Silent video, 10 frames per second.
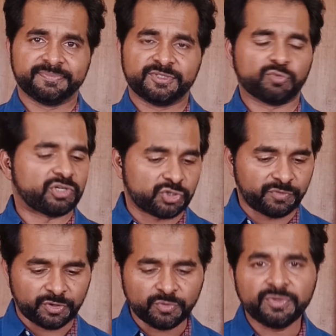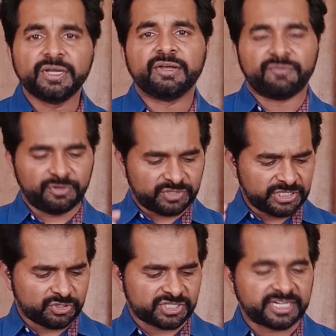So what should we do? When you
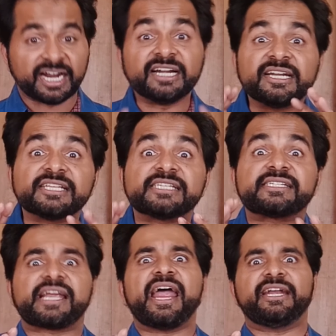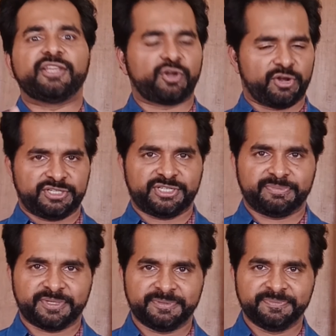sit to study, understand the
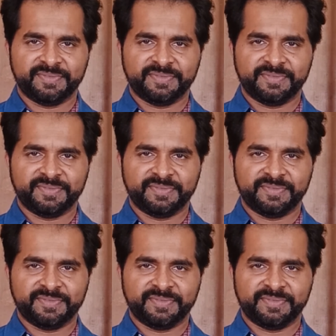concept.